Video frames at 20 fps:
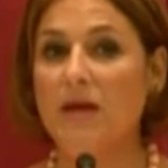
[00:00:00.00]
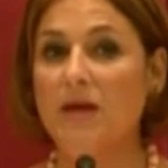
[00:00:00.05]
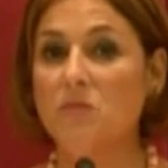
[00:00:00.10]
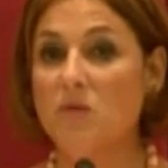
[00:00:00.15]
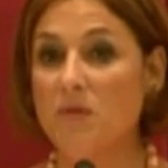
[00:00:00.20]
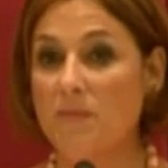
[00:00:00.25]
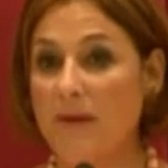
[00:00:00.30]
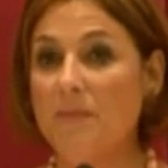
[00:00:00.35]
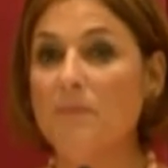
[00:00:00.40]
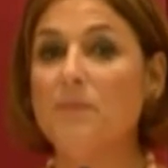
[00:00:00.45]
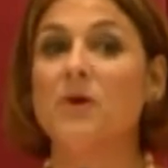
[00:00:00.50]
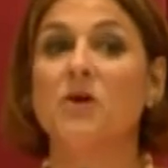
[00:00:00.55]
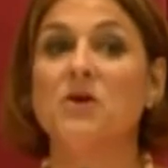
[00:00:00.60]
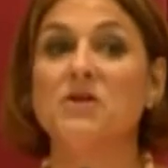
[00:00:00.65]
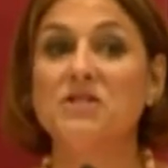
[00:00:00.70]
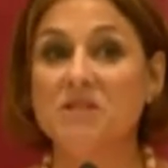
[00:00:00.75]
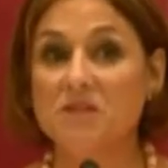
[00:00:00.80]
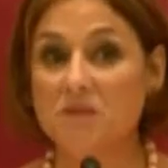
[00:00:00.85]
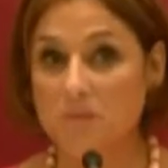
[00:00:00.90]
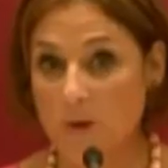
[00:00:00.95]
remember,
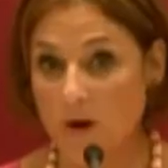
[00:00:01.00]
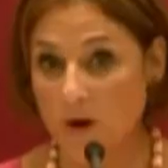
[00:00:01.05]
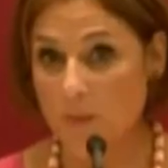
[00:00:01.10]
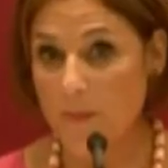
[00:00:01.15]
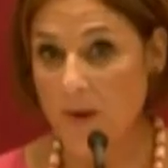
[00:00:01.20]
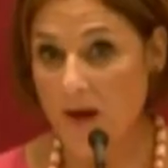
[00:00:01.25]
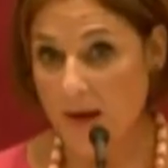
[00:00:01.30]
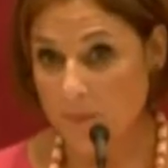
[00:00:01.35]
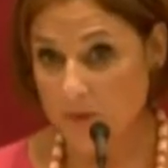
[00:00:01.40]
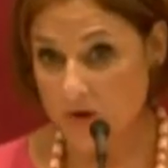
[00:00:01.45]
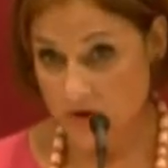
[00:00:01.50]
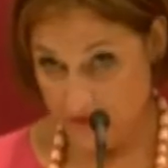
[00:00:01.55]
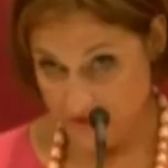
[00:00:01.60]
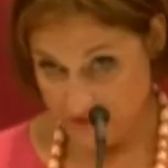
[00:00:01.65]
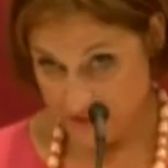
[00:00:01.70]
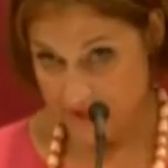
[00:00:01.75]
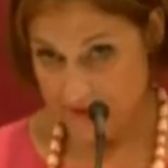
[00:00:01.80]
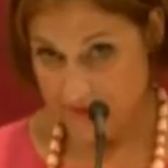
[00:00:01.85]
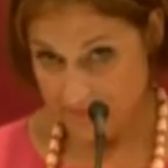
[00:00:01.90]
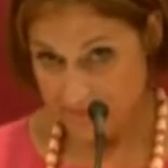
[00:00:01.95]
smart pop culture.